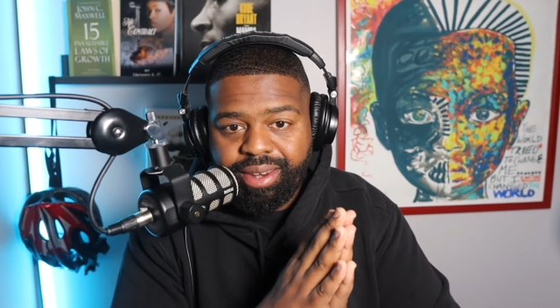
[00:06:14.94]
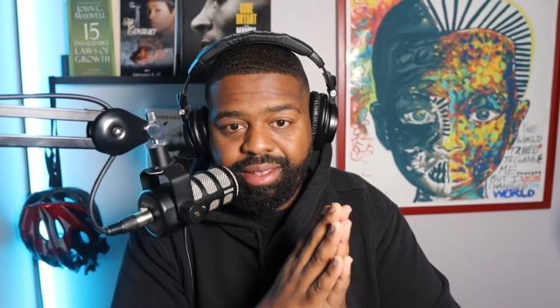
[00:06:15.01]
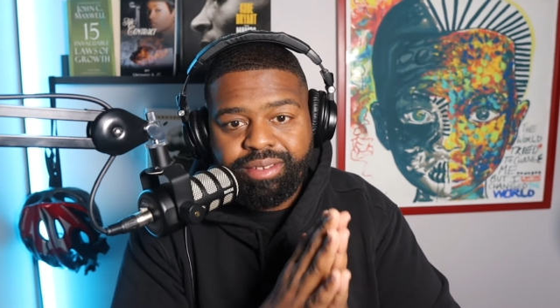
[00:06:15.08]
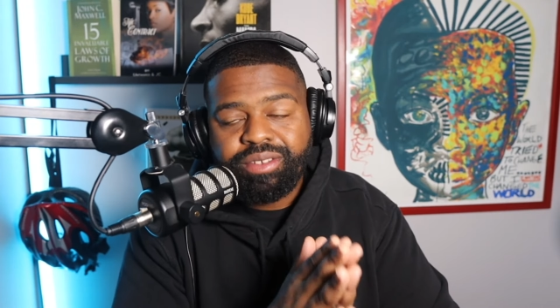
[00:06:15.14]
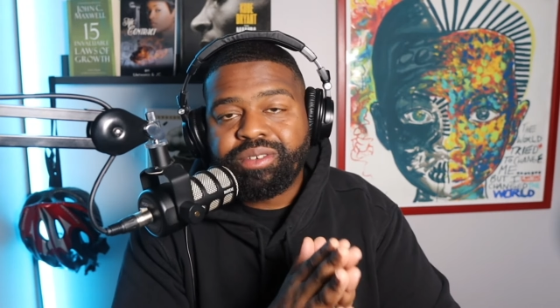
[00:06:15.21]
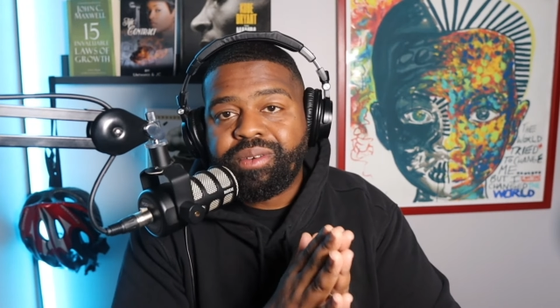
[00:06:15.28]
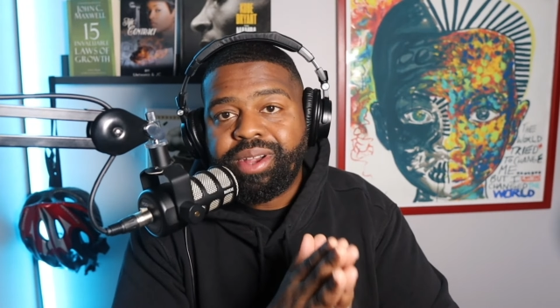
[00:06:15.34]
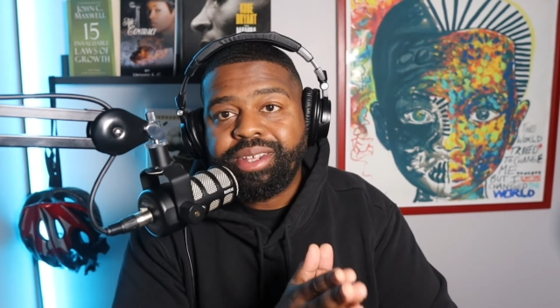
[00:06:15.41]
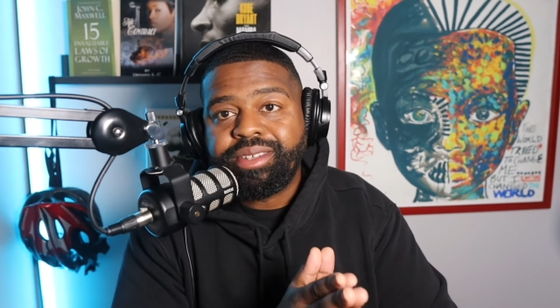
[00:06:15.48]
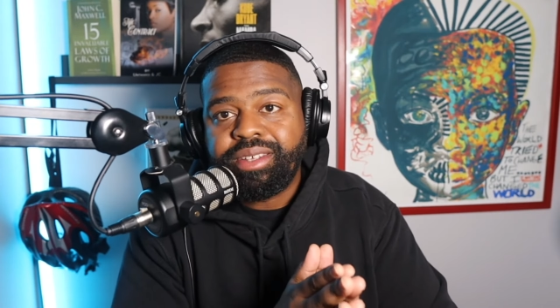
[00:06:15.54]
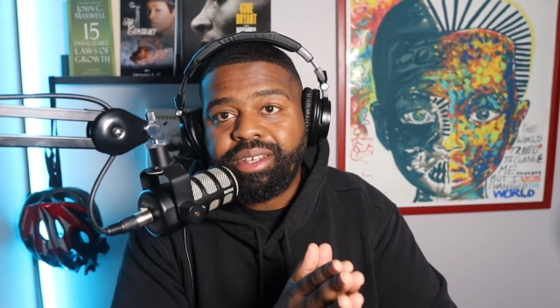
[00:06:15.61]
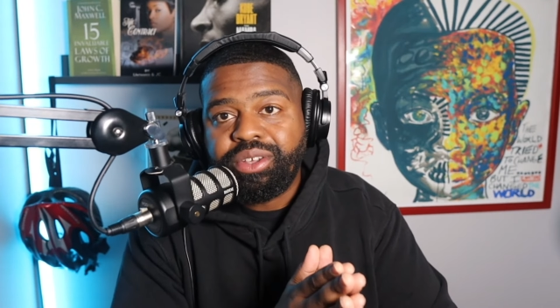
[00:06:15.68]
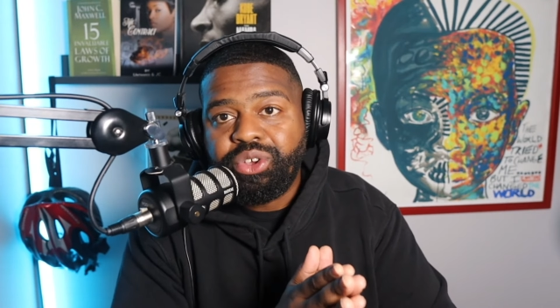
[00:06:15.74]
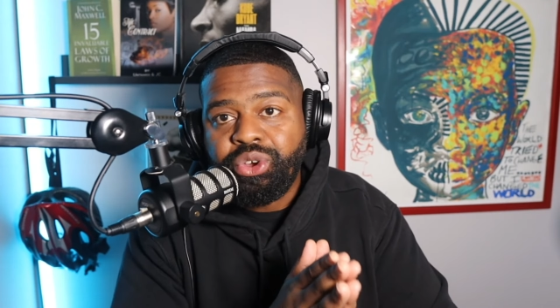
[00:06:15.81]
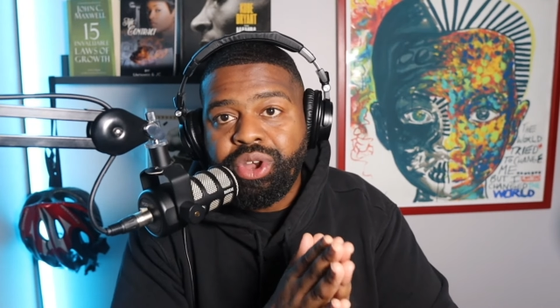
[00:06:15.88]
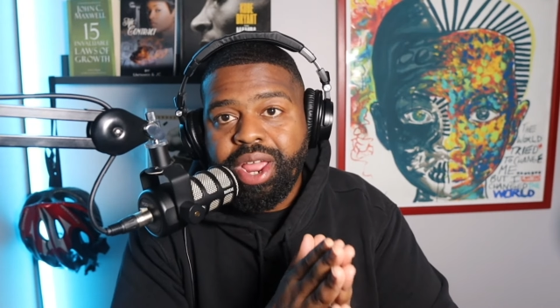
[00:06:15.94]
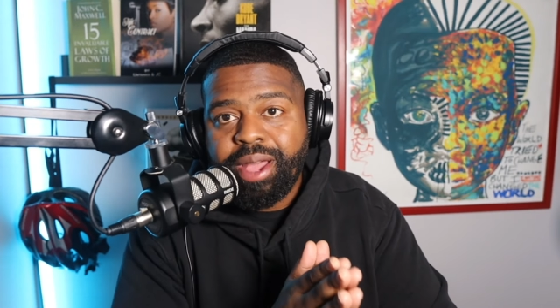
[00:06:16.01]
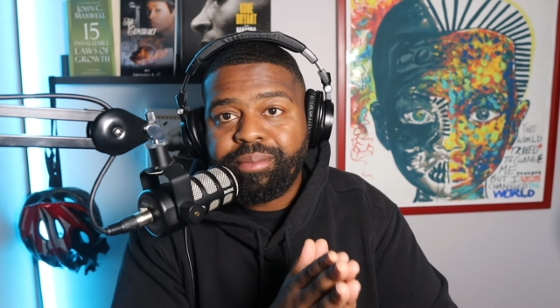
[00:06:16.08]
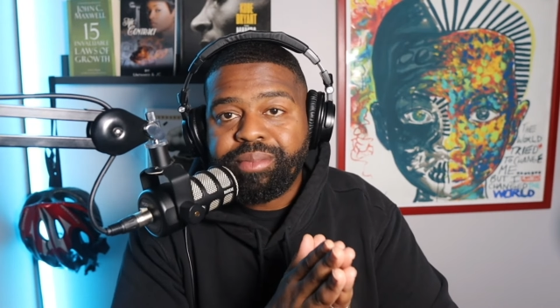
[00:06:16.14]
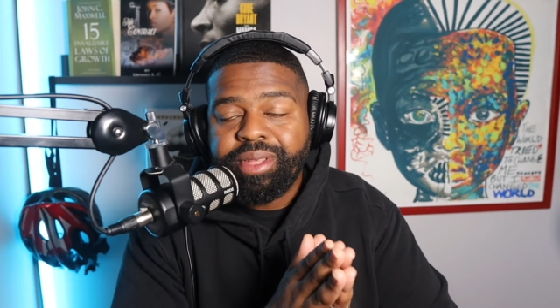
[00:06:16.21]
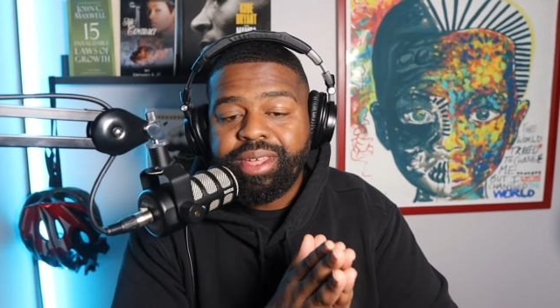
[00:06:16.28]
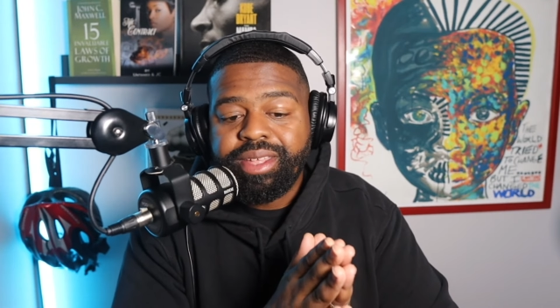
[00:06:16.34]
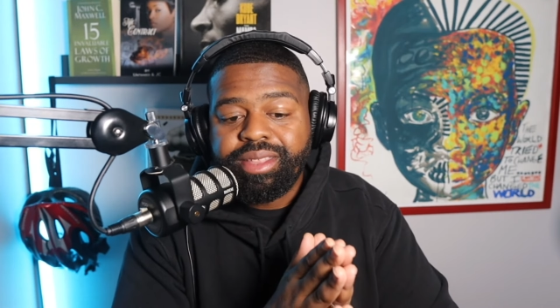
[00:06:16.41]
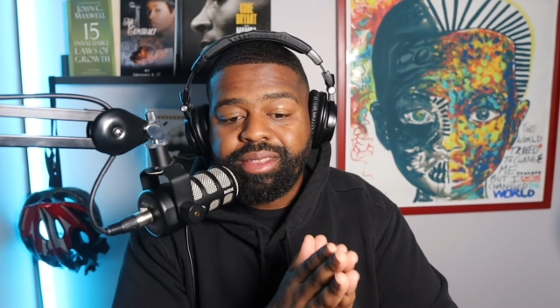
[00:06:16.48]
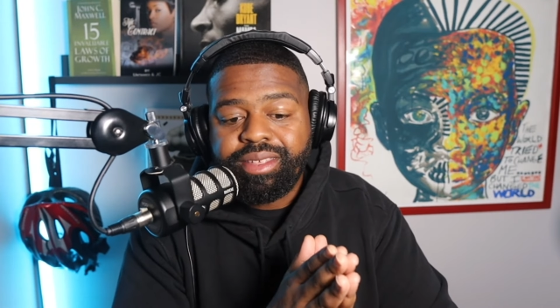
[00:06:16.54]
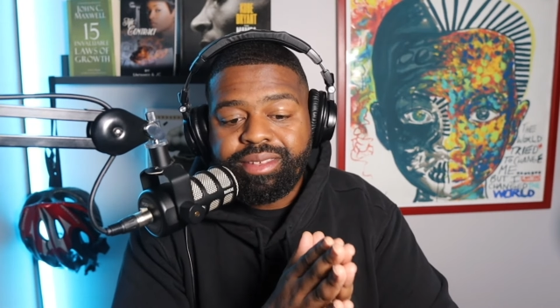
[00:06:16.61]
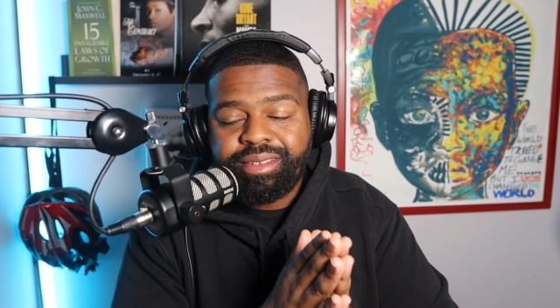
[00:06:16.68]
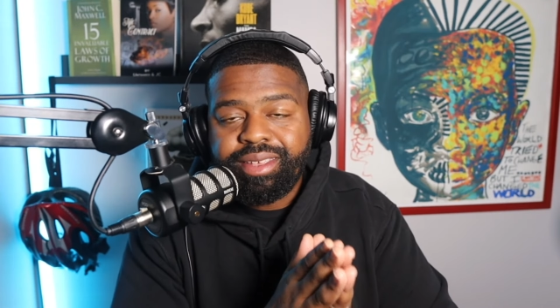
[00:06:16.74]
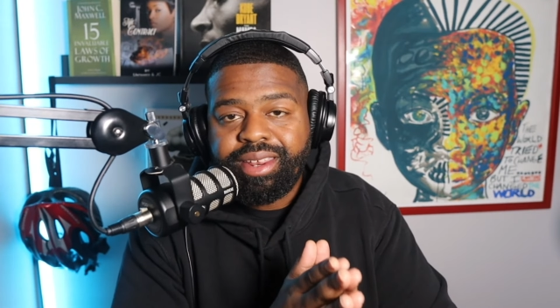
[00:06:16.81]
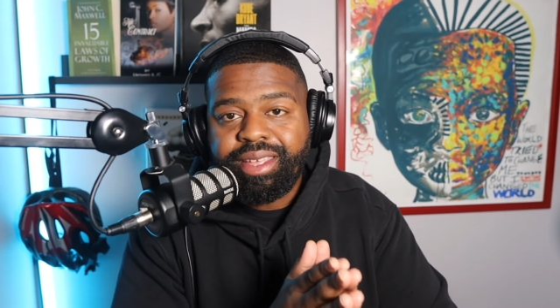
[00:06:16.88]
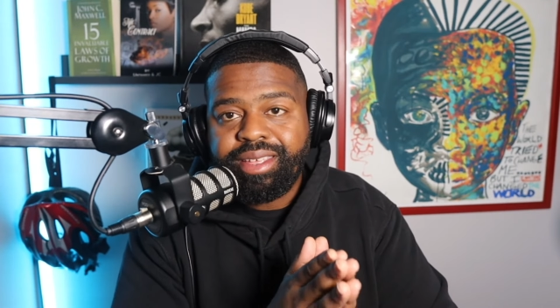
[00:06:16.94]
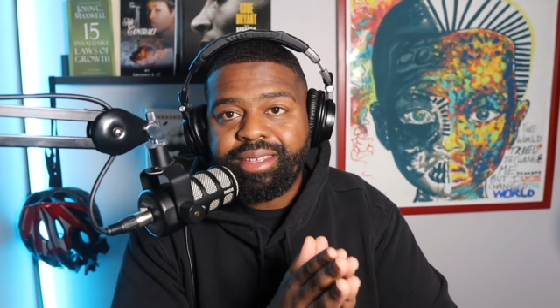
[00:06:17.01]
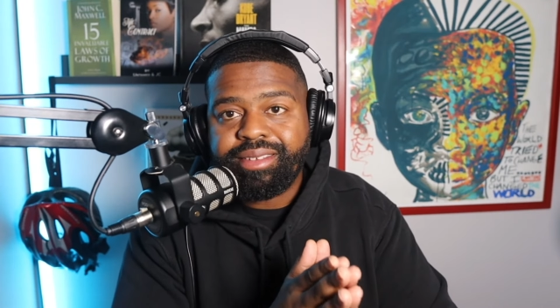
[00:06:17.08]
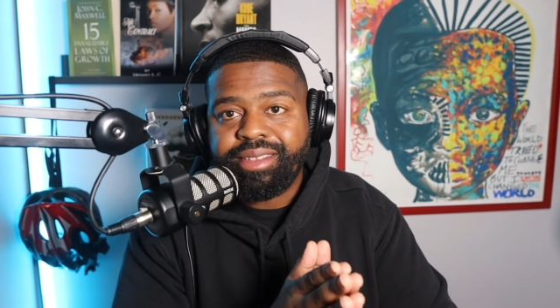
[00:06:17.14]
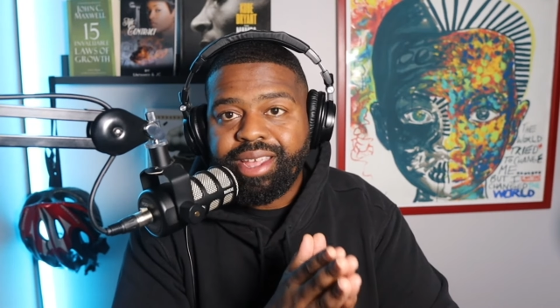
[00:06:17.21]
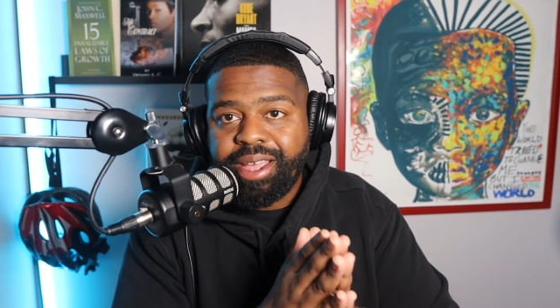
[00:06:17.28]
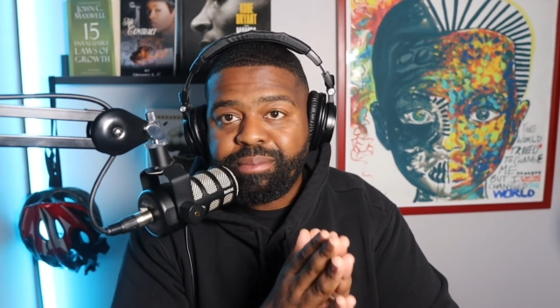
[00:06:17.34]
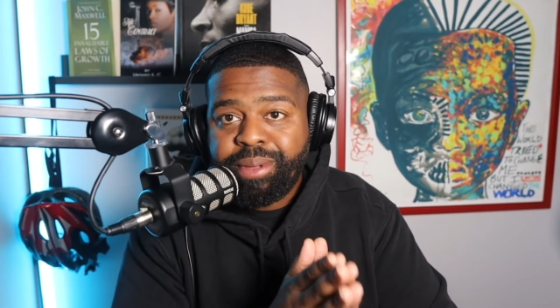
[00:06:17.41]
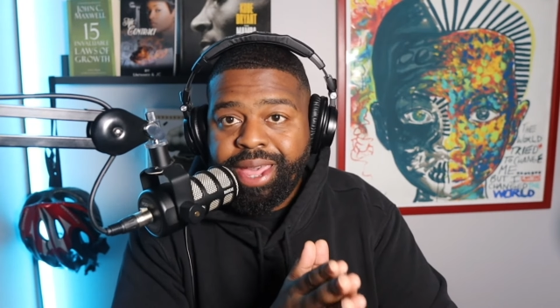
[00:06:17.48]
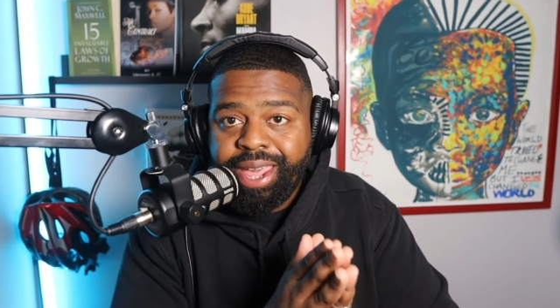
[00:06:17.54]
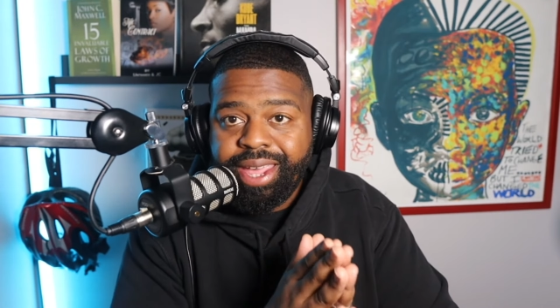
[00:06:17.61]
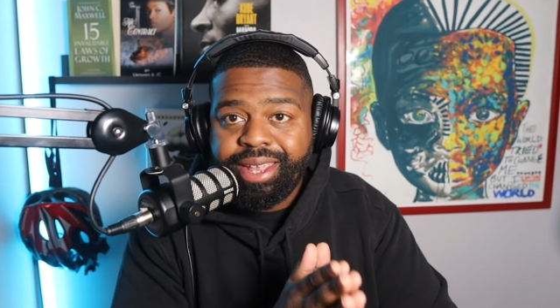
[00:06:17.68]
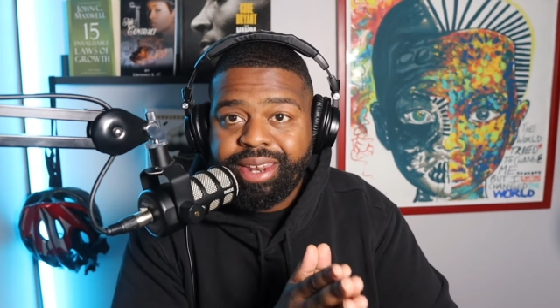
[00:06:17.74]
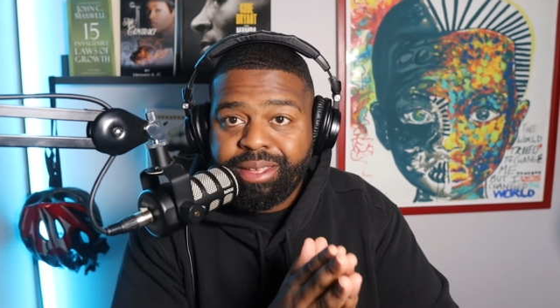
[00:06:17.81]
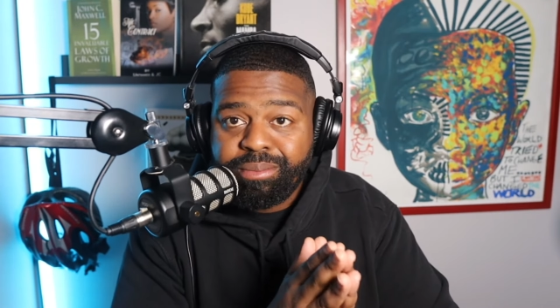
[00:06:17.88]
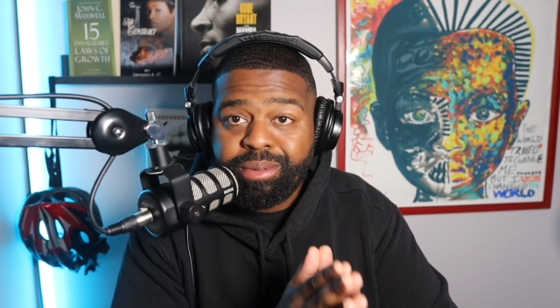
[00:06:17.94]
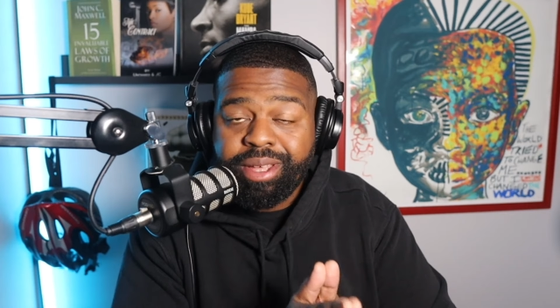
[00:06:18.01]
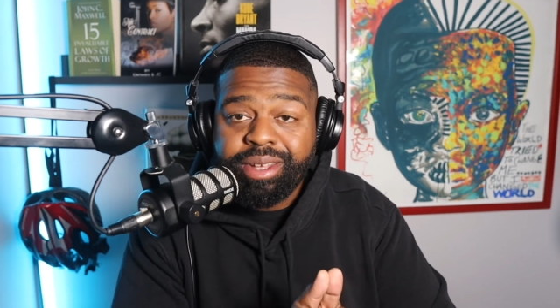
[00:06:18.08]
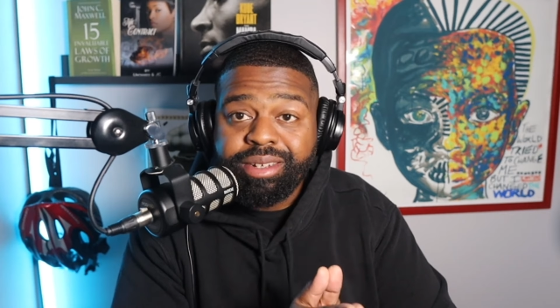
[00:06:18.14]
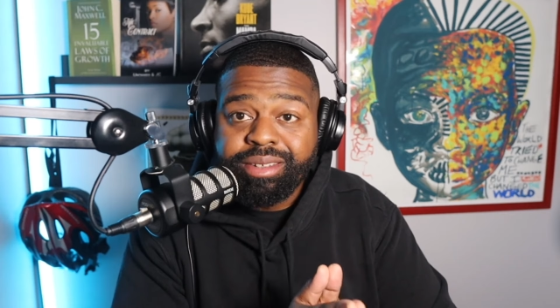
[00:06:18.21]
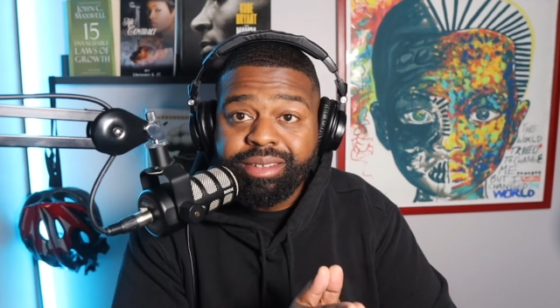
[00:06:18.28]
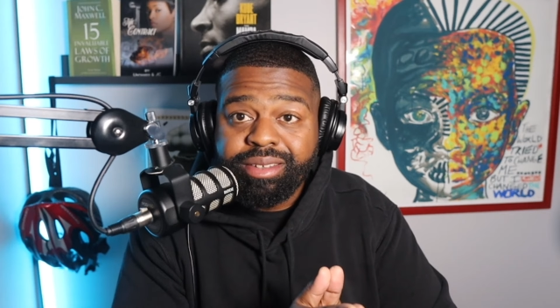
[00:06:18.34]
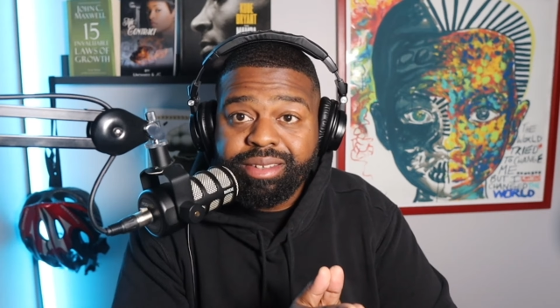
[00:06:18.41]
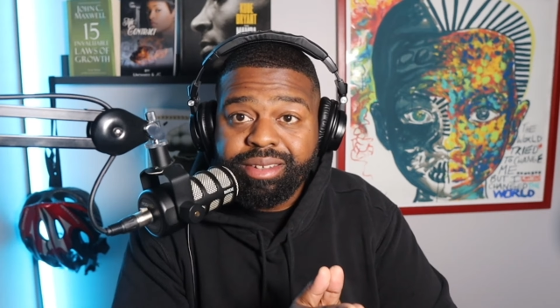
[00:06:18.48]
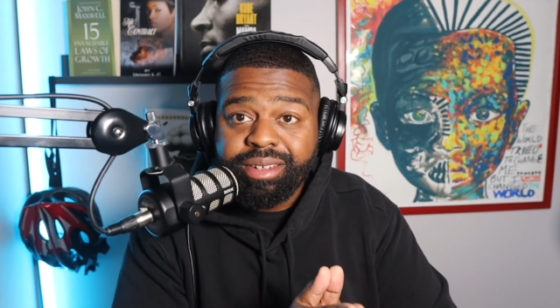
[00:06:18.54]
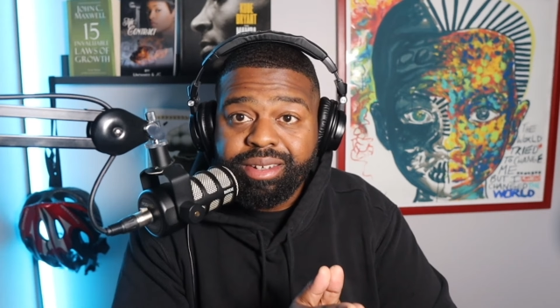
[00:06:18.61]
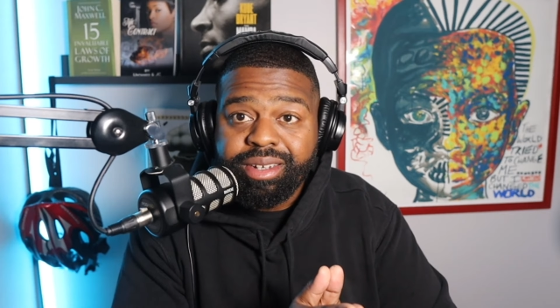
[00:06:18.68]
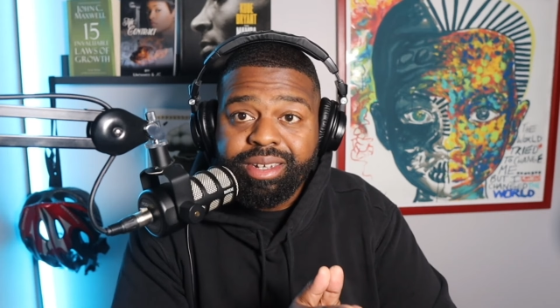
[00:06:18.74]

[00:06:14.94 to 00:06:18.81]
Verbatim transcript: This is crazy. You're not this city is not paying their bills.